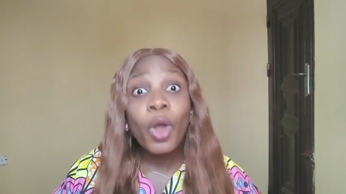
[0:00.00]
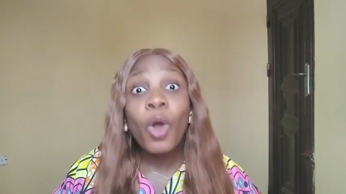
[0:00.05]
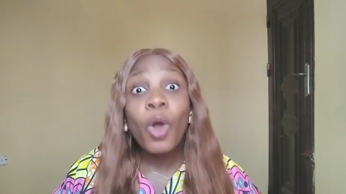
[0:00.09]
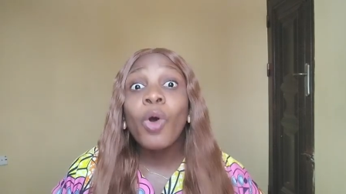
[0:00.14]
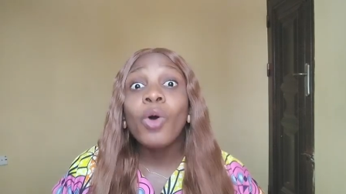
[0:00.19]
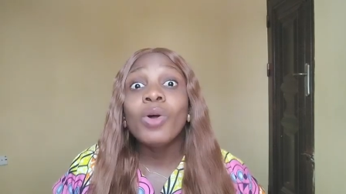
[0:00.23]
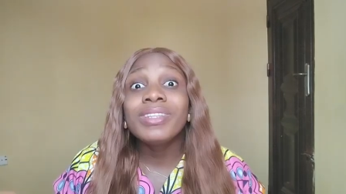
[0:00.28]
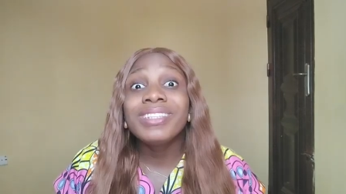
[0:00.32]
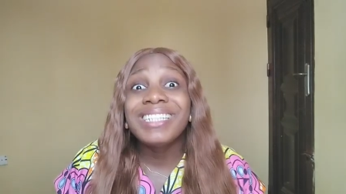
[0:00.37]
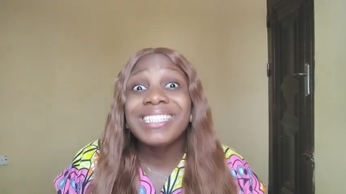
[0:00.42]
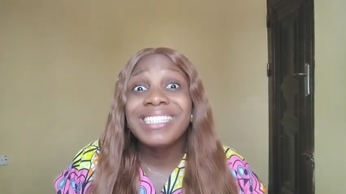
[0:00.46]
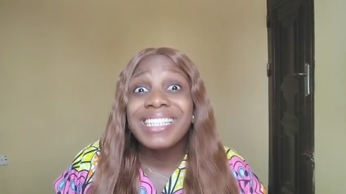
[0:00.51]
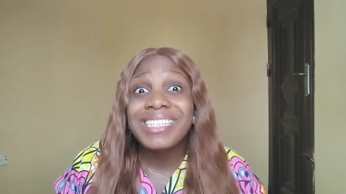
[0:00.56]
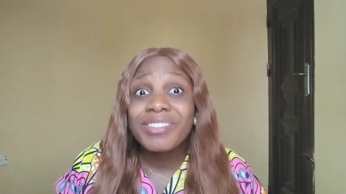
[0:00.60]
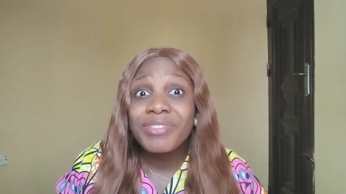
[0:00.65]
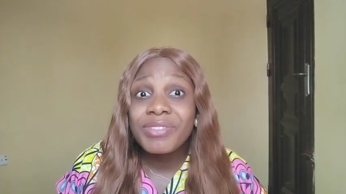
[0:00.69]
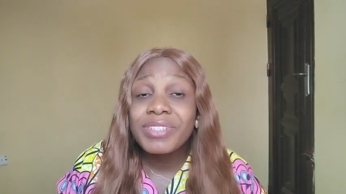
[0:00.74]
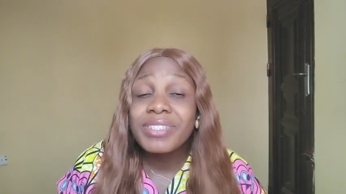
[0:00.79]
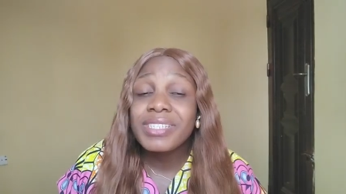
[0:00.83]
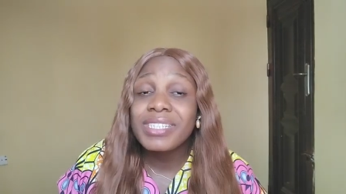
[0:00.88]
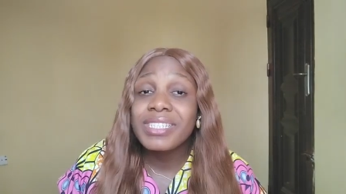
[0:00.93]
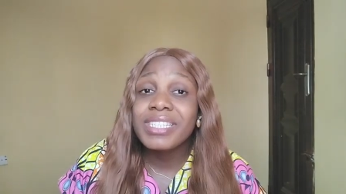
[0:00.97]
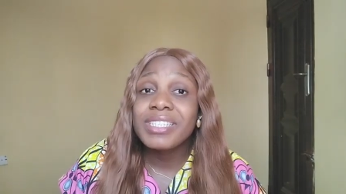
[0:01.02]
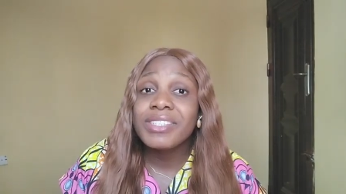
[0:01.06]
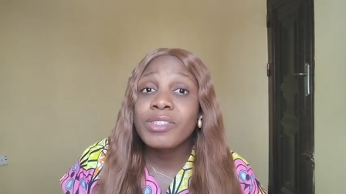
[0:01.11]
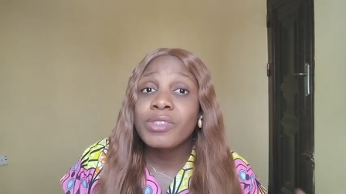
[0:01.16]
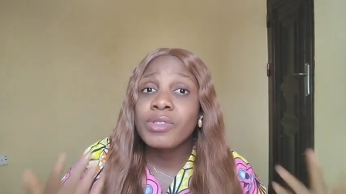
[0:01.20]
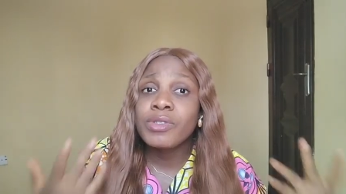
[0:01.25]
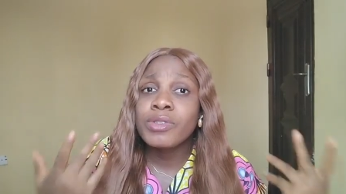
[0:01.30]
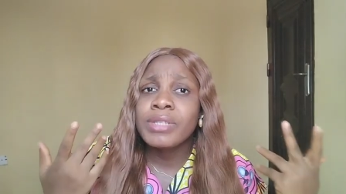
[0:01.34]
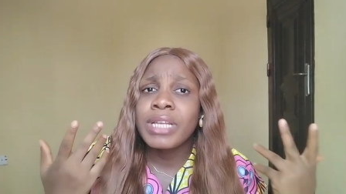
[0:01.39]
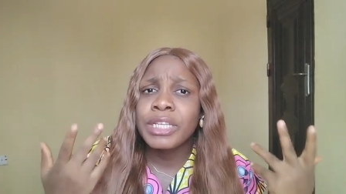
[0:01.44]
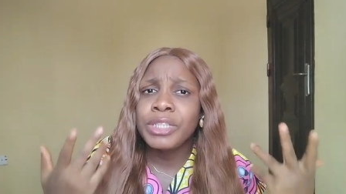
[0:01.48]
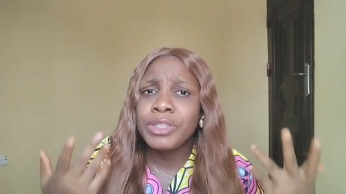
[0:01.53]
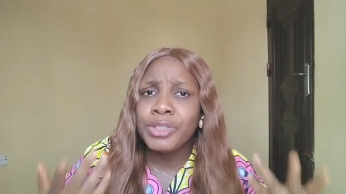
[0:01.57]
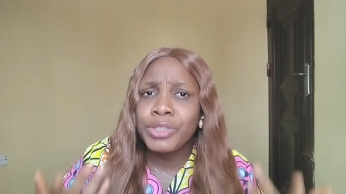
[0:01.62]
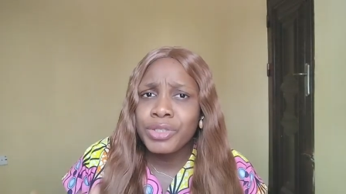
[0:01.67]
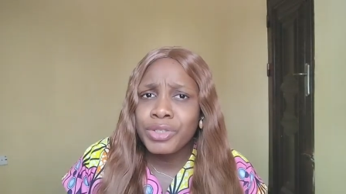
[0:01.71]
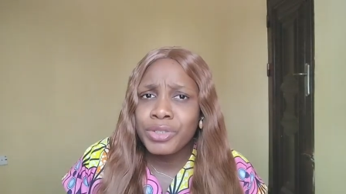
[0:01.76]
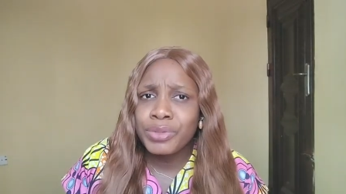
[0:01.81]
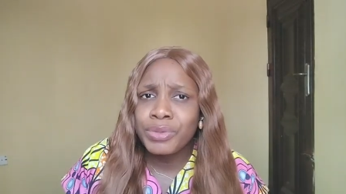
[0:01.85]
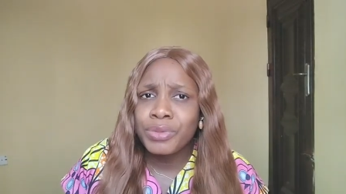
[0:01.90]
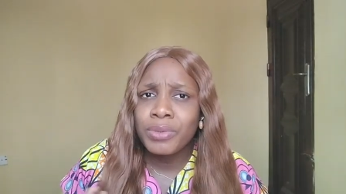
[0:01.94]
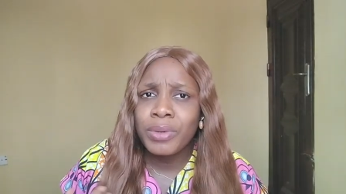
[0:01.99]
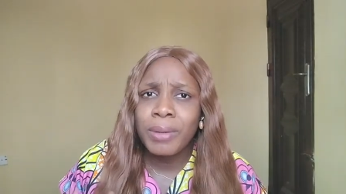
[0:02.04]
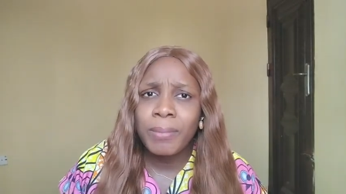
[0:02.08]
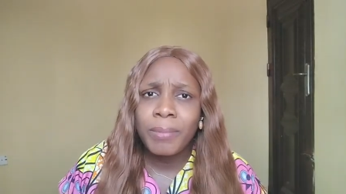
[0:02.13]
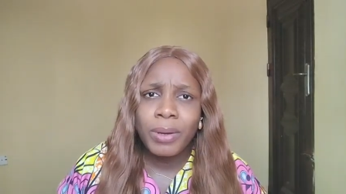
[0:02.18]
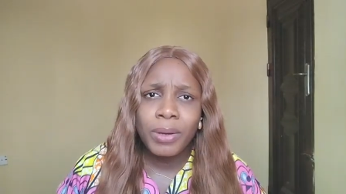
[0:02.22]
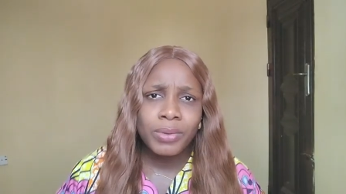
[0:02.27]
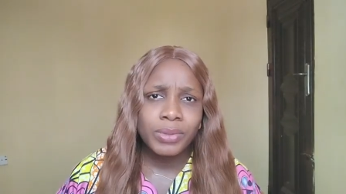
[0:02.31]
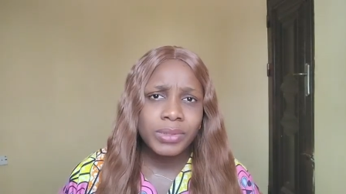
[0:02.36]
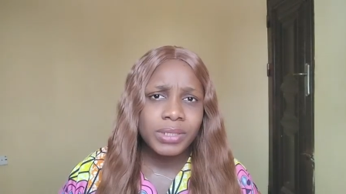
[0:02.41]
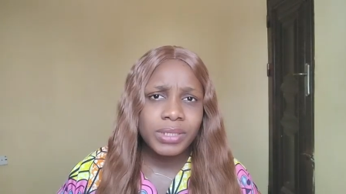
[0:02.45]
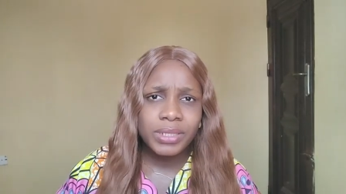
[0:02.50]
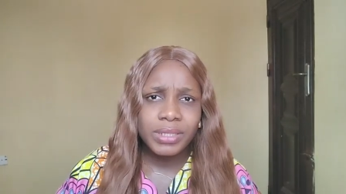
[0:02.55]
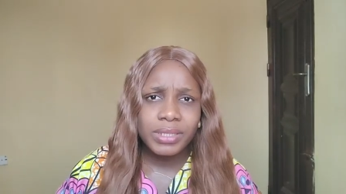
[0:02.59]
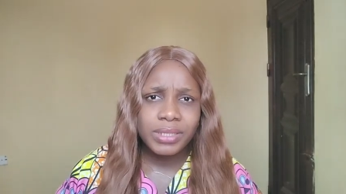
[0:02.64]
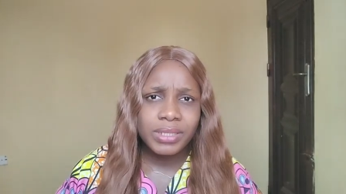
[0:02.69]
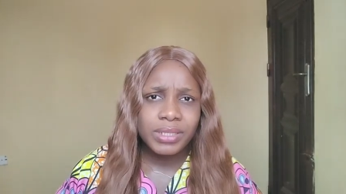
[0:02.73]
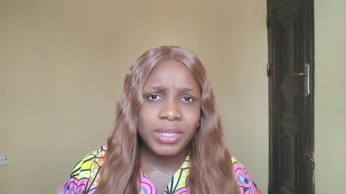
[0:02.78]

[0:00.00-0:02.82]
unnecessary things that you need to know about it,